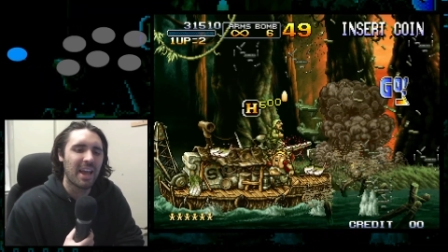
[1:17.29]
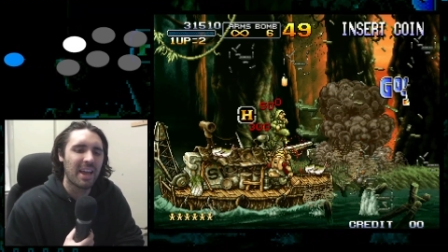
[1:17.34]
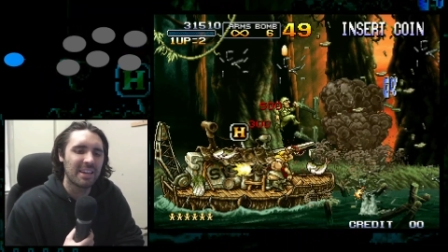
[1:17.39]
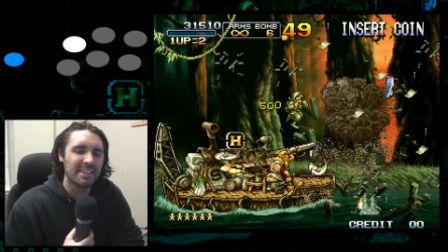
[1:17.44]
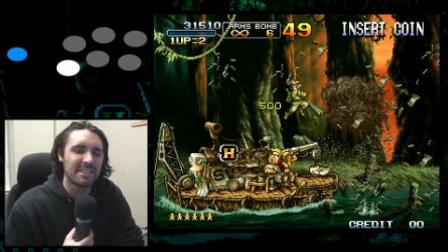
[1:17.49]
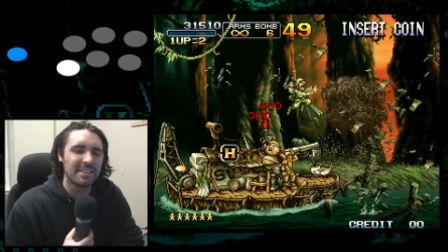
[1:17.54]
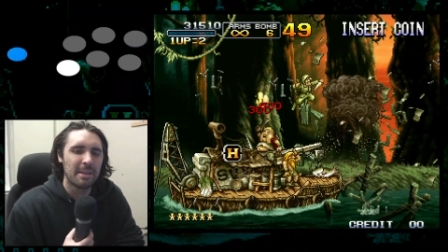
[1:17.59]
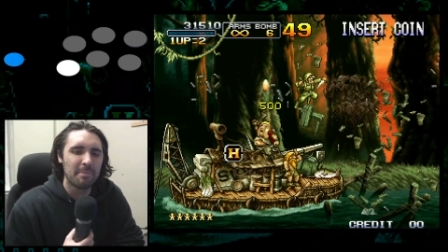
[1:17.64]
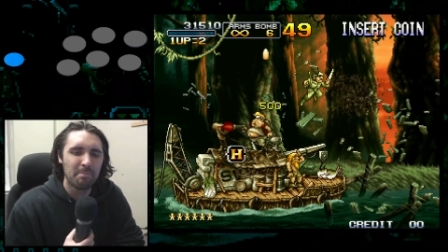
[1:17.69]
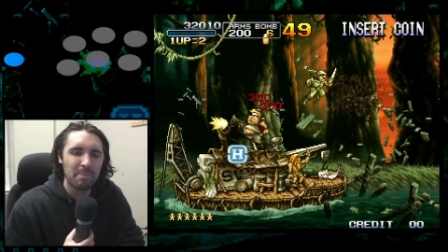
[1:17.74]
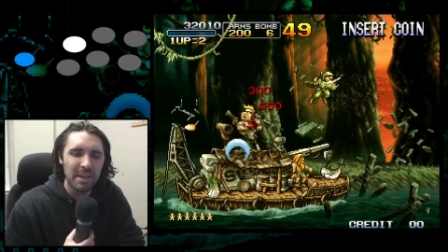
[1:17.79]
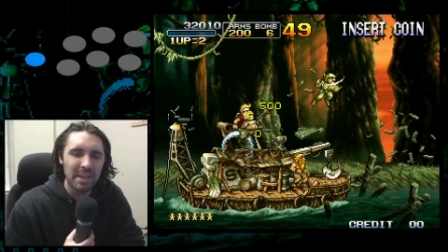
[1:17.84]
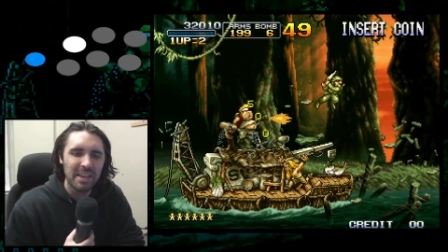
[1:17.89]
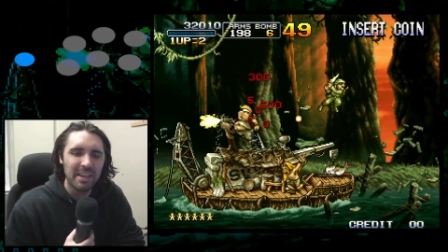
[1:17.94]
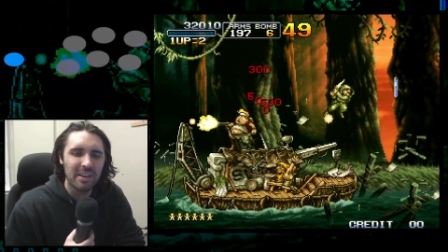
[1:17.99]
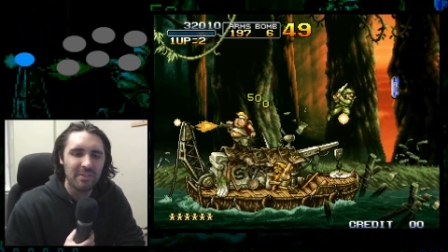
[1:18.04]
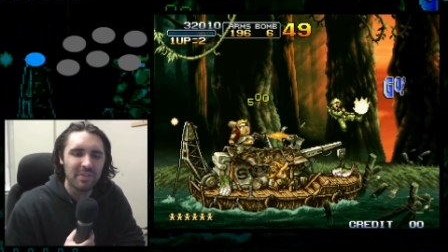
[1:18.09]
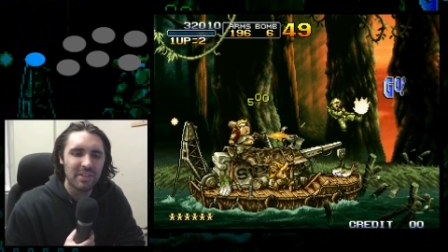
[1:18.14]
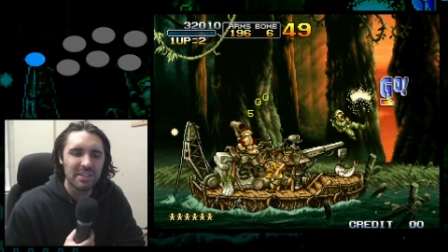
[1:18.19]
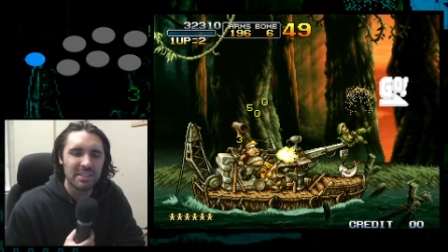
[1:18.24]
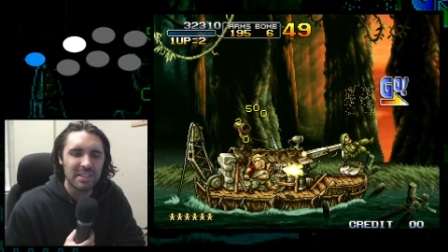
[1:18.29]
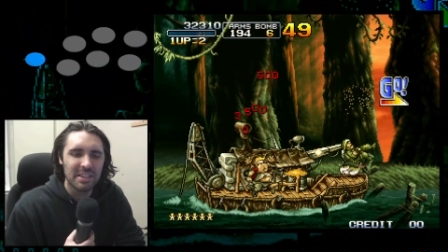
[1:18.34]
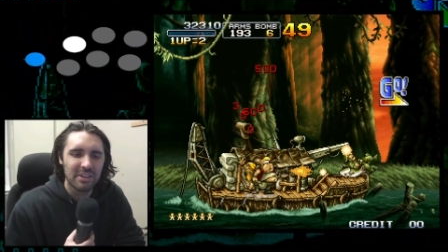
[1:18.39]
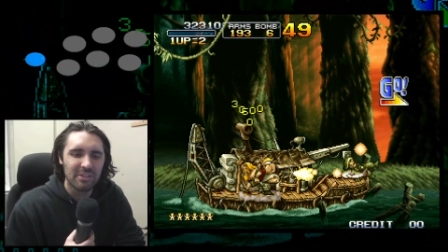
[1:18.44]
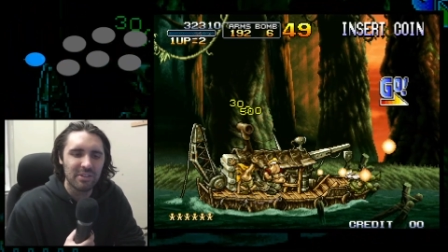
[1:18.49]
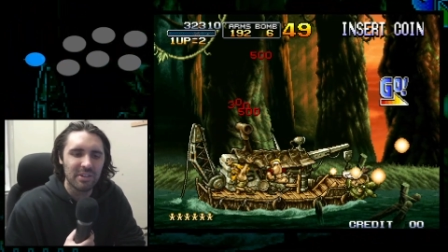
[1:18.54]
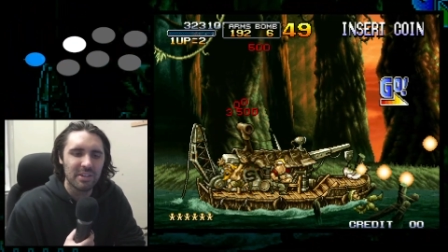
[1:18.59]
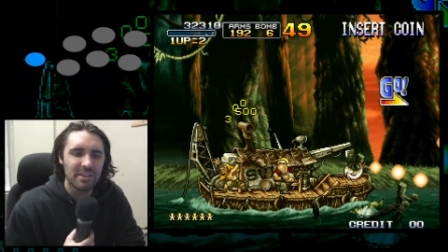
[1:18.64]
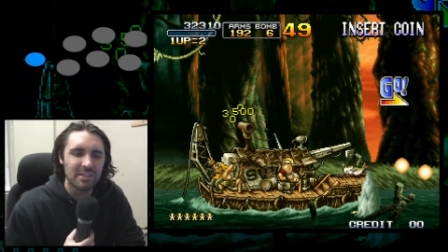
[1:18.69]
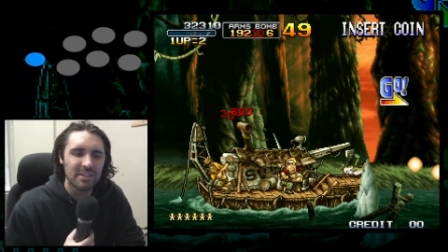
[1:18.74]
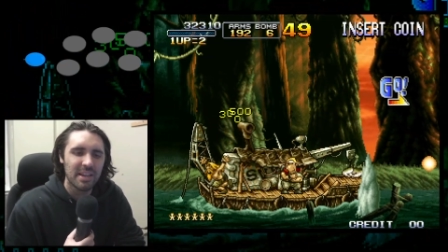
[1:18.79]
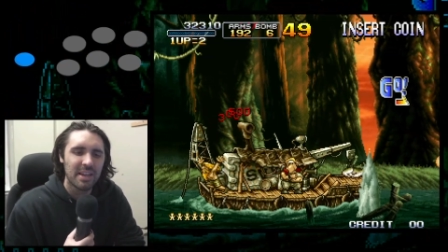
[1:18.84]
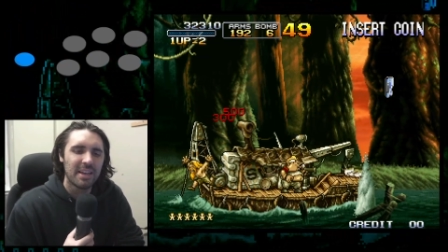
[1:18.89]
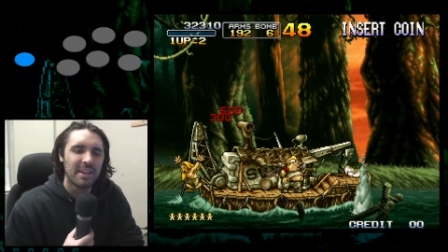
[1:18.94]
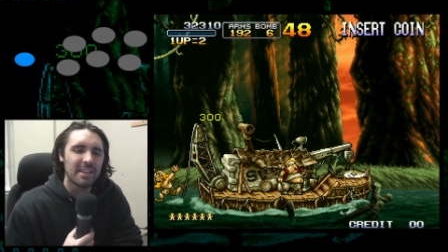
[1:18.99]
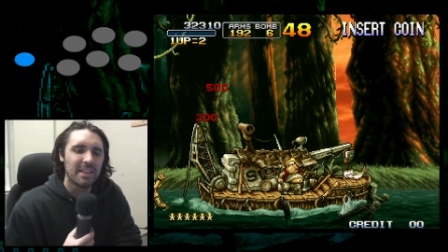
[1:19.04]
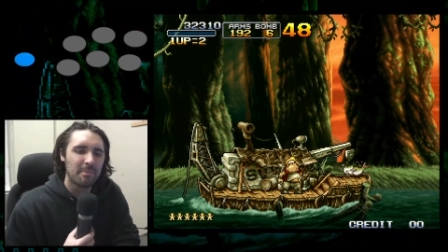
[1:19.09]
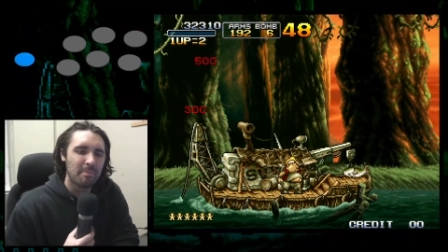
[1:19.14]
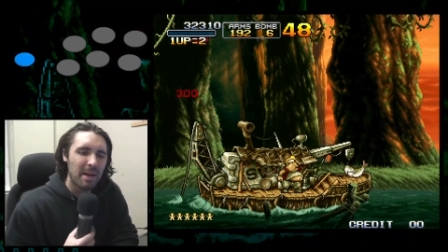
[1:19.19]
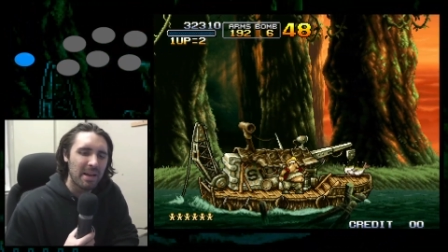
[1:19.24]
as the peak of the series,
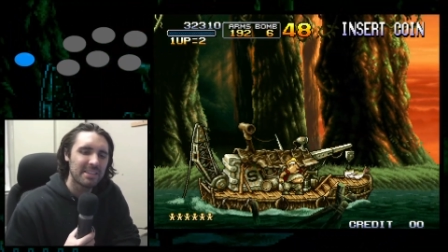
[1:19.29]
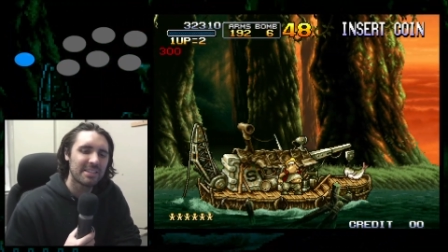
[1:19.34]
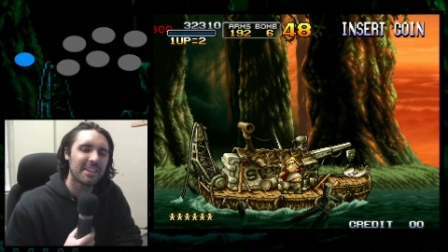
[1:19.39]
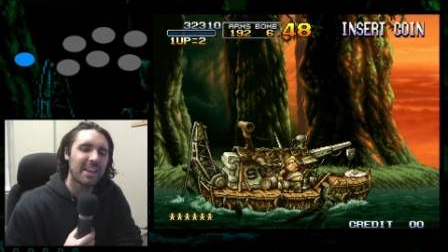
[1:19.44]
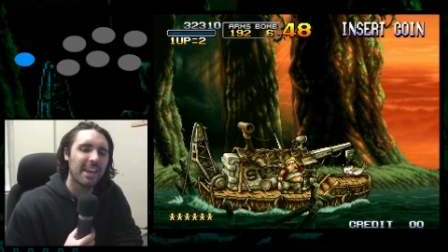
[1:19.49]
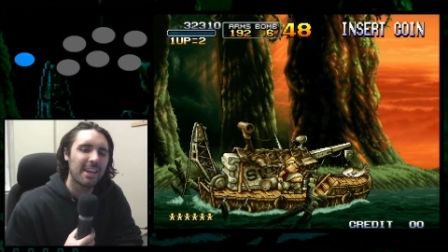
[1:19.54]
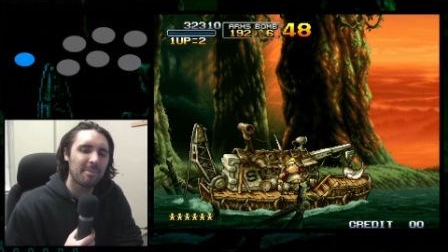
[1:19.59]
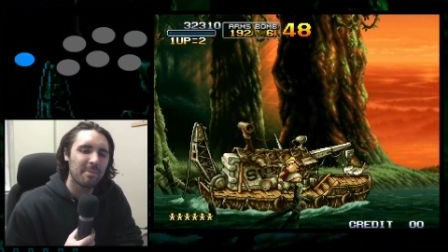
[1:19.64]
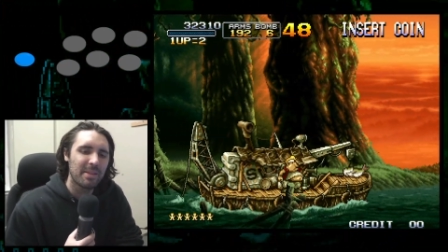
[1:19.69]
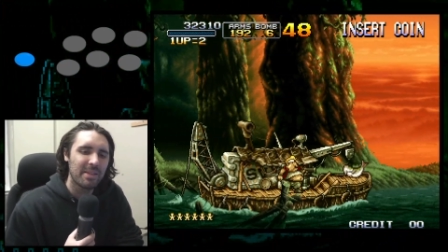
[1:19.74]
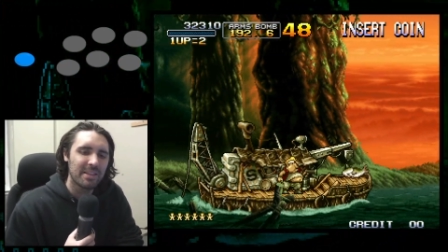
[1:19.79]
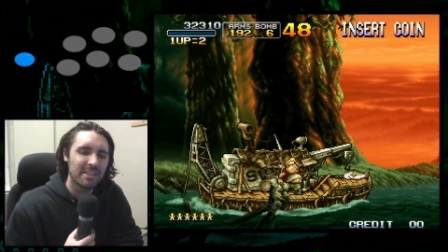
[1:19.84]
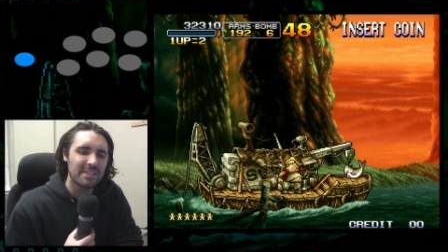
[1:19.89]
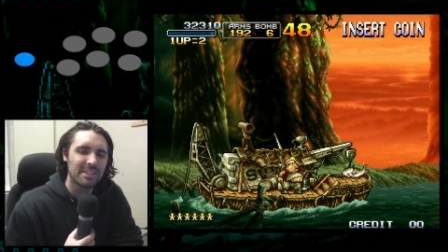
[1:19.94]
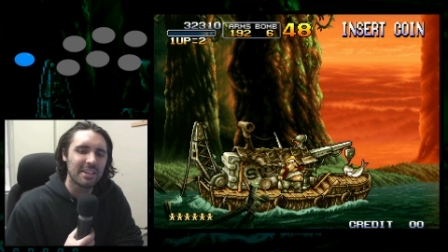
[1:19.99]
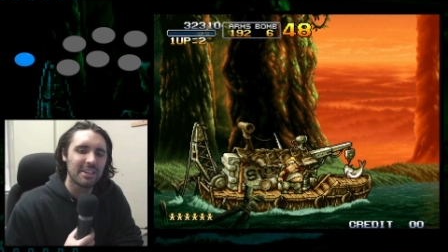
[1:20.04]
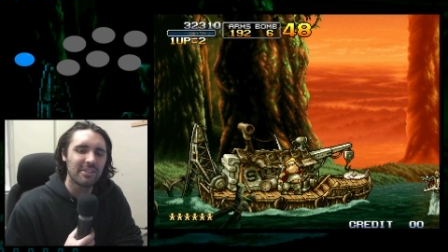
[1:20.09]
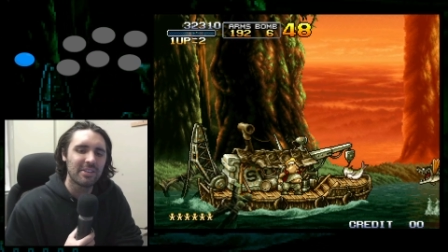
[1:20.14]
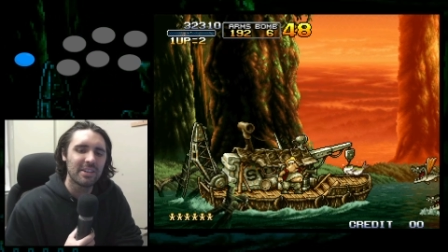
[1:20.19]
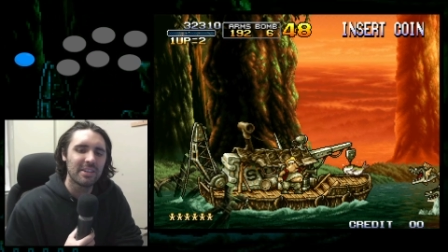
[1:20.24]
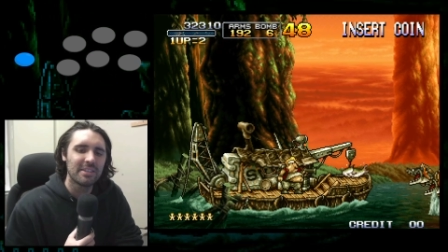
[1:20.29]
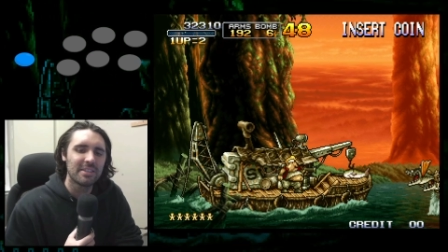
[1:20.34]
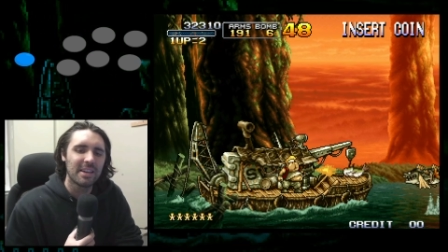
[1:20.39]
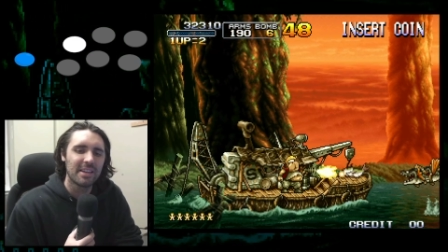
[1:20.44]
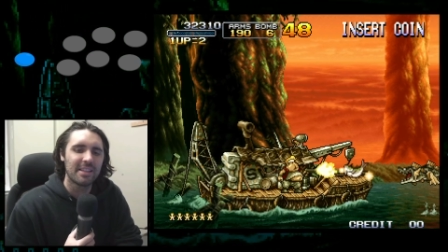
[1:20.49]
the best game in the series.